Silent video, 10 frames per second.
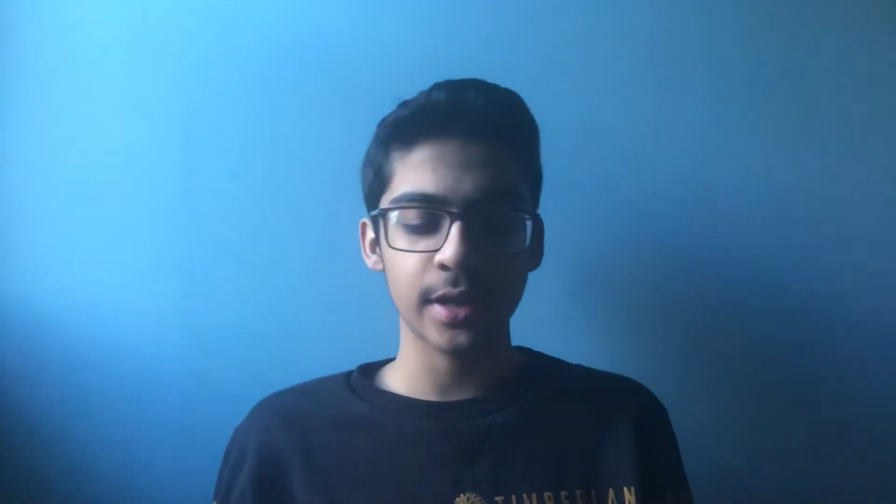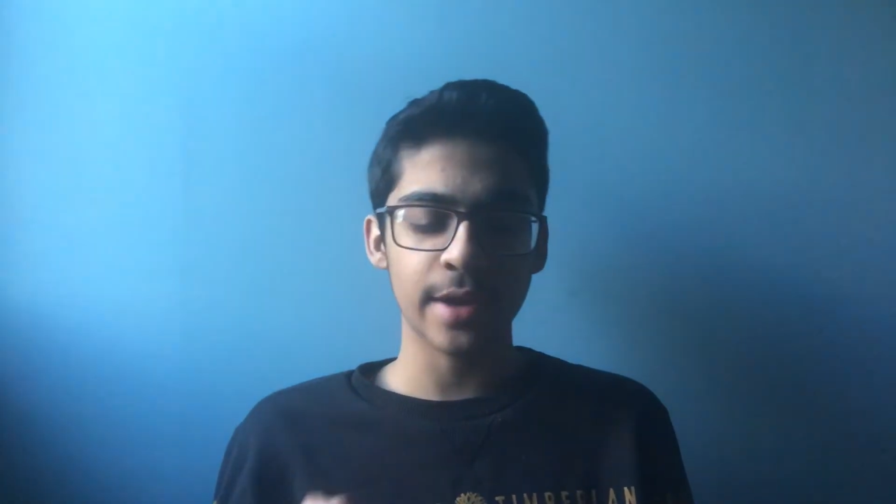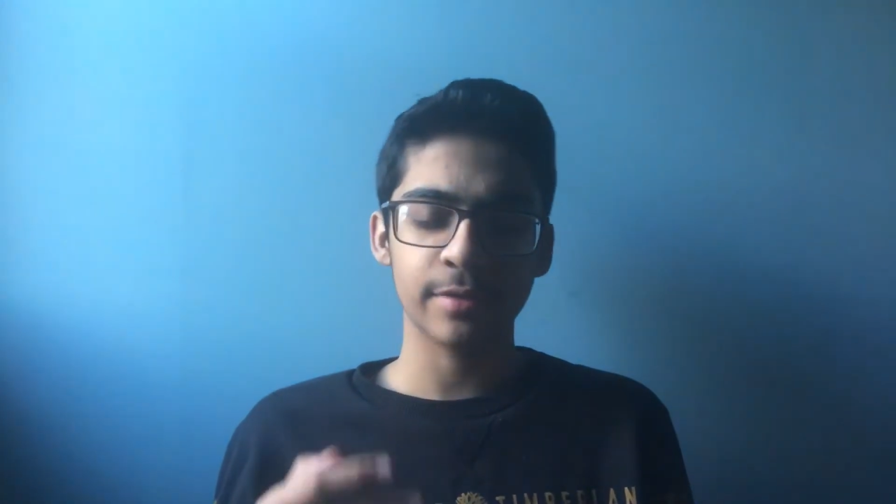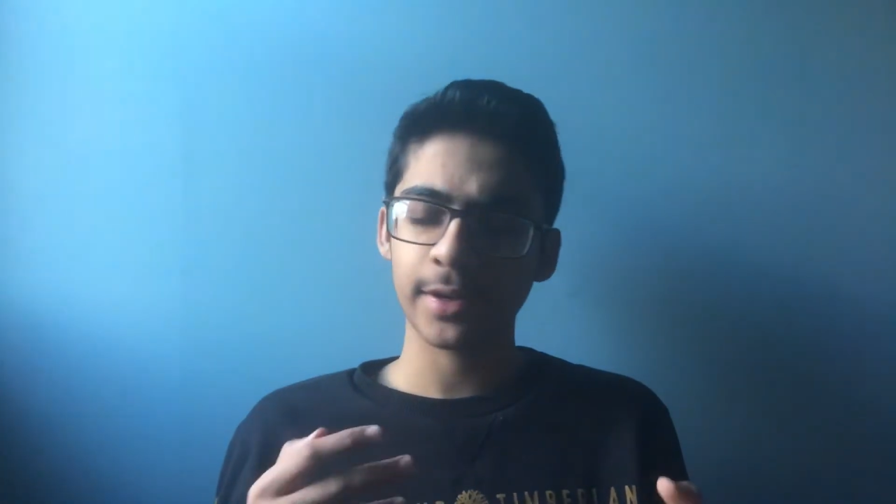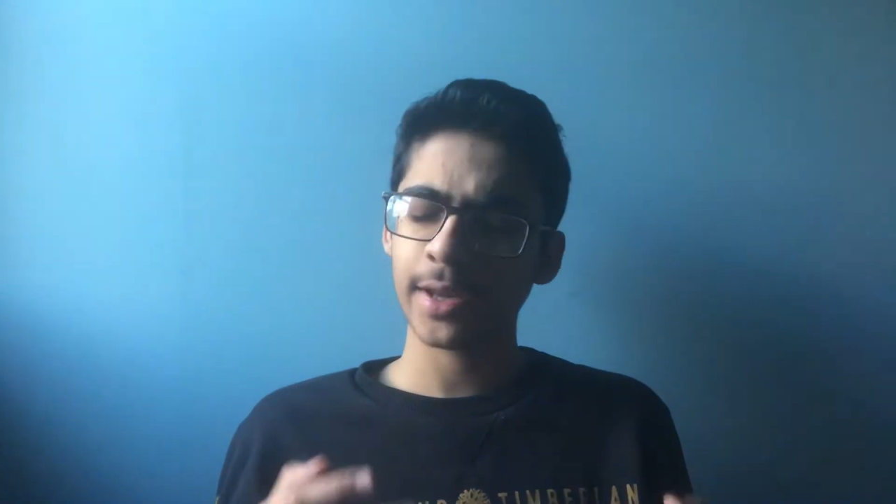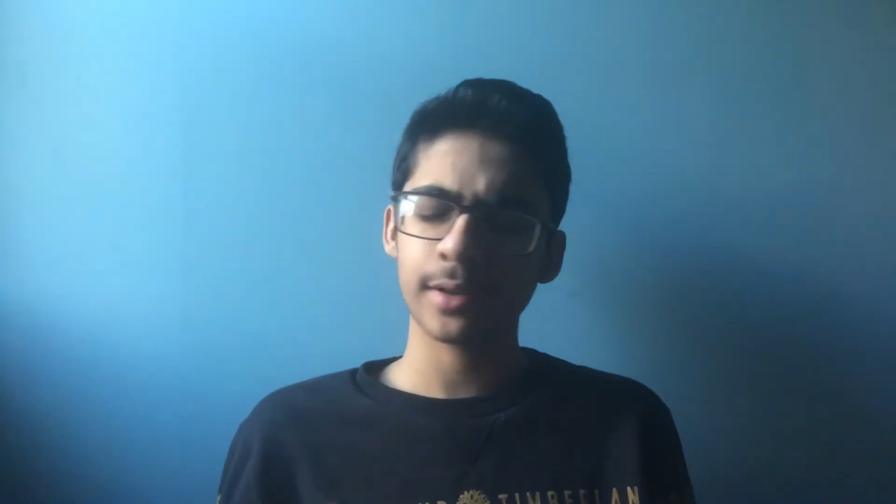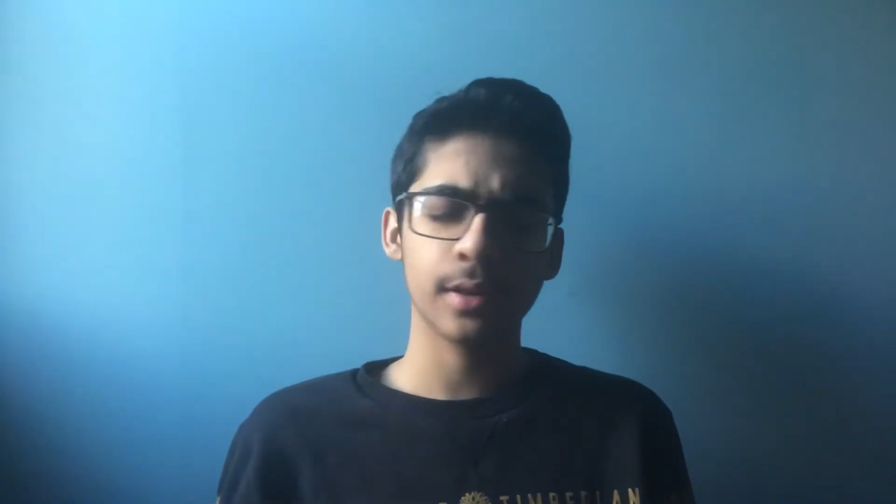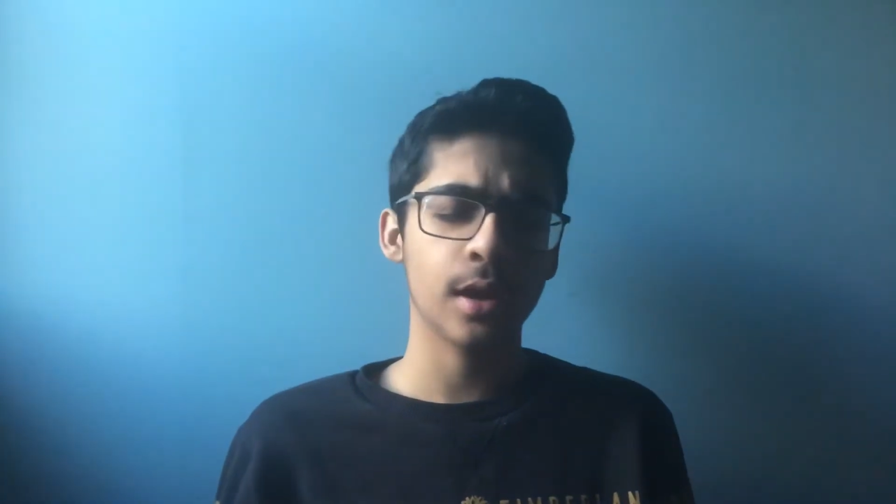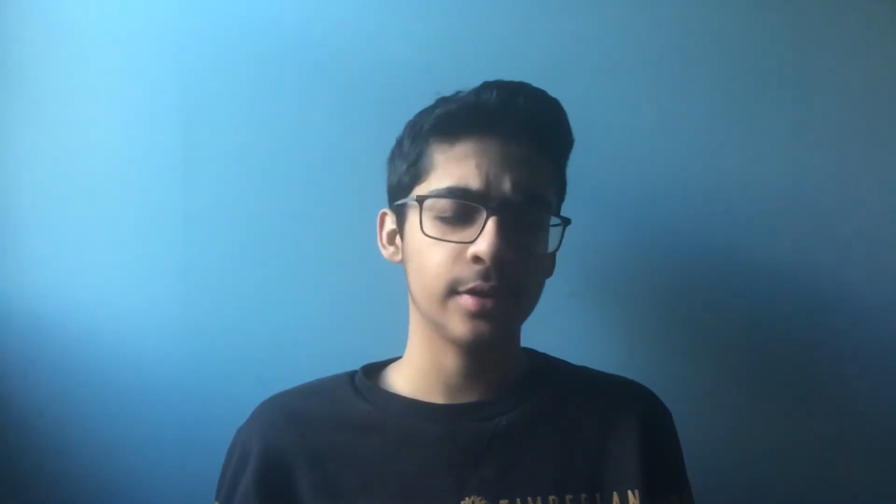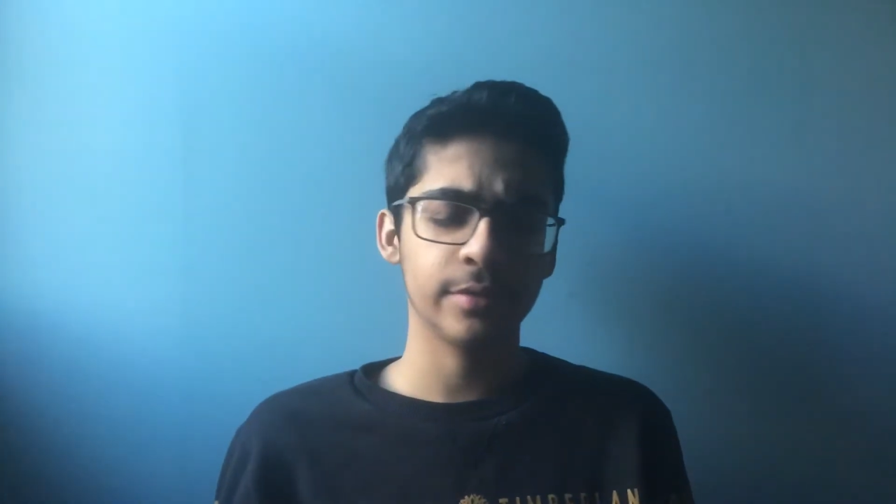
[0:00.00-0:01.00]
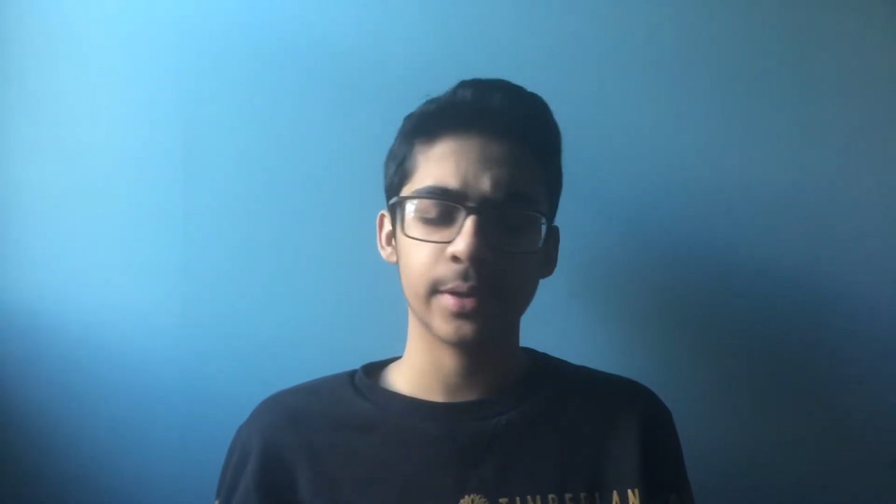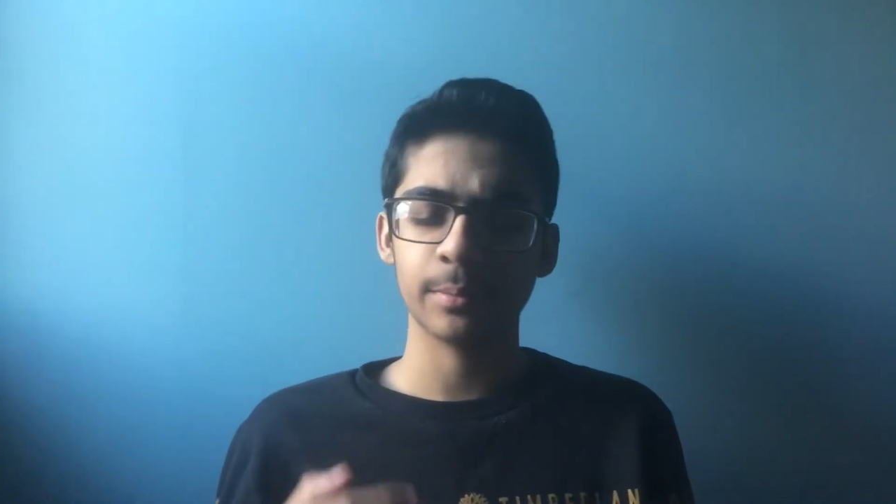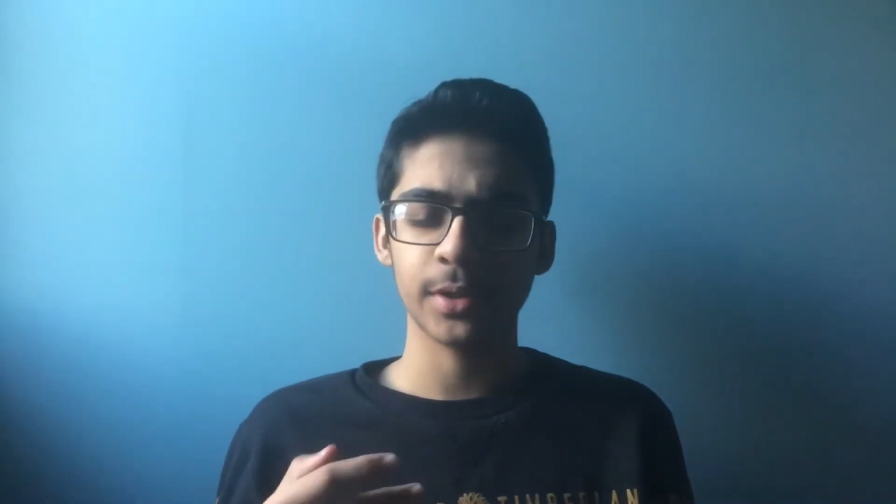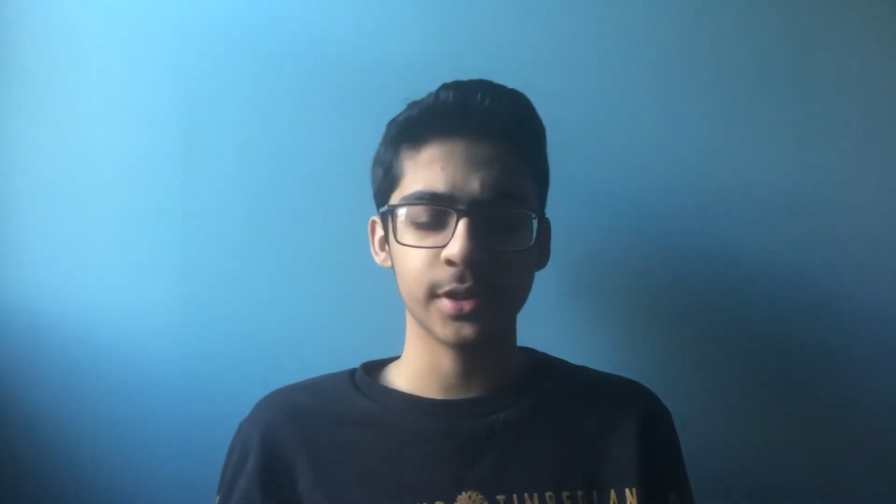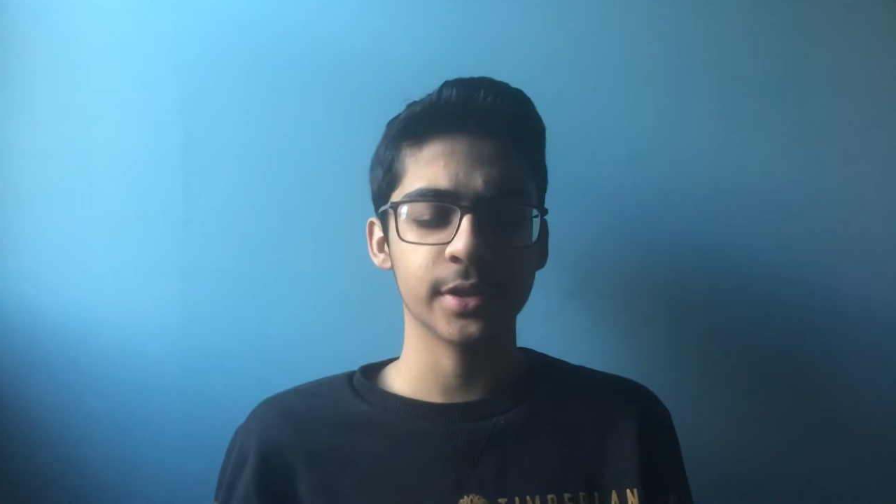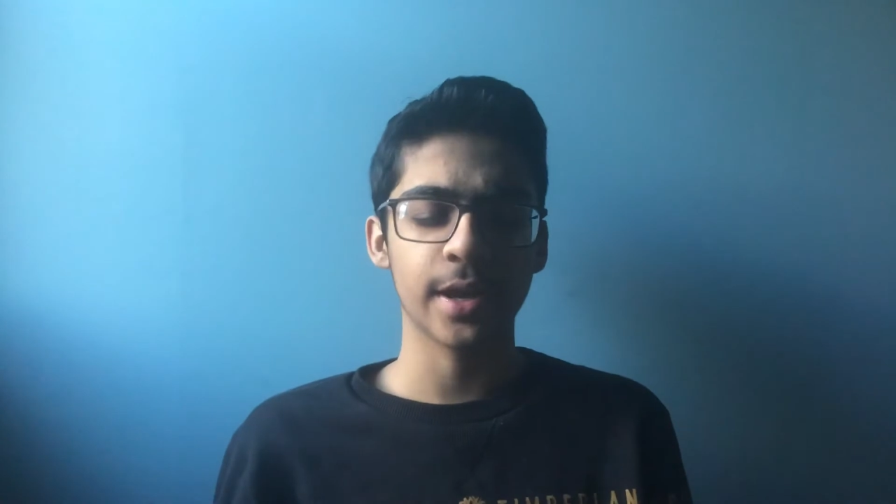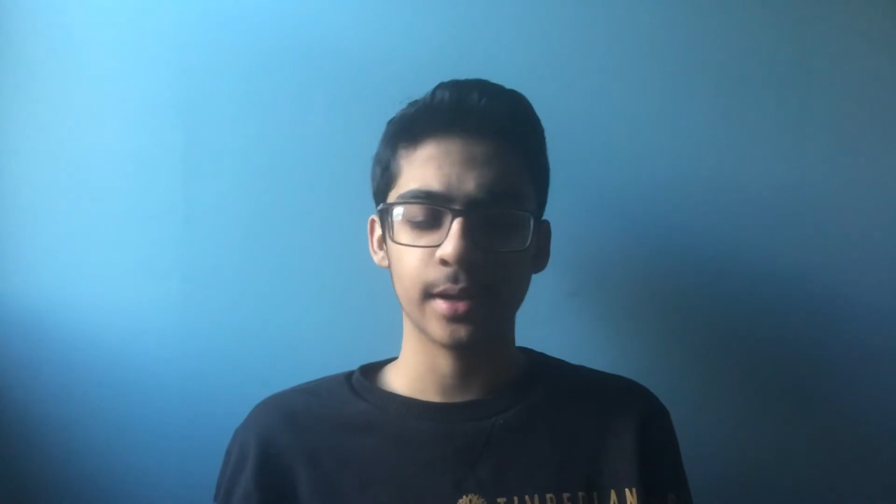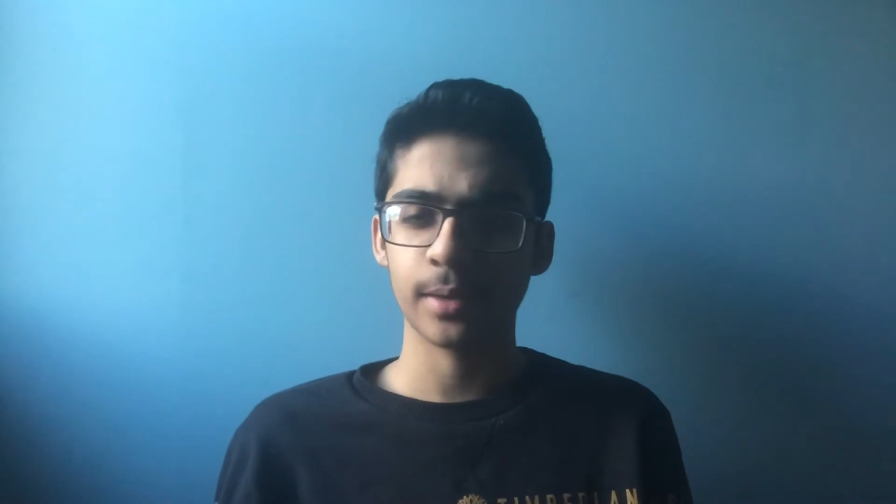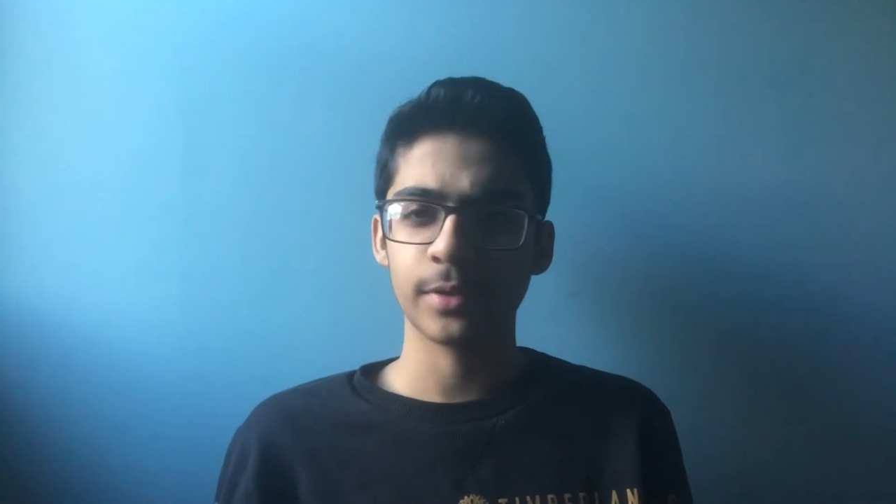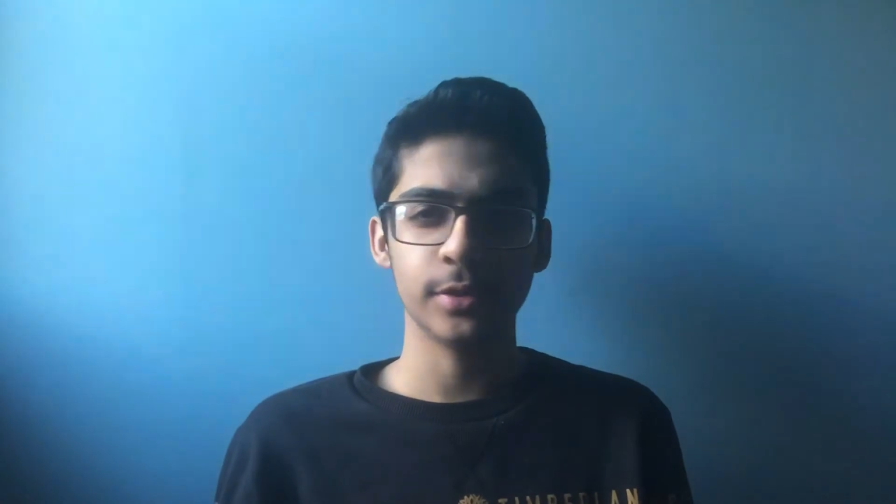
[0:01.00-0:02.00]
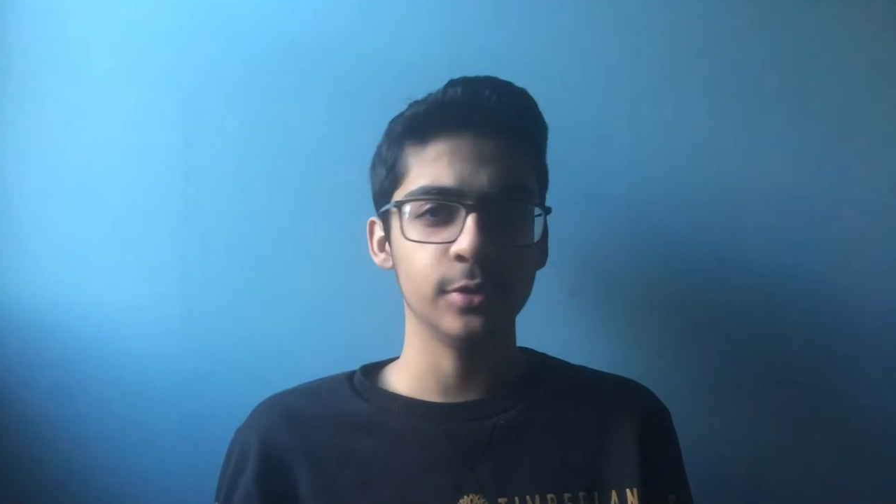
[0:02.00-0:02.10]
I forget a lot of them because I haven't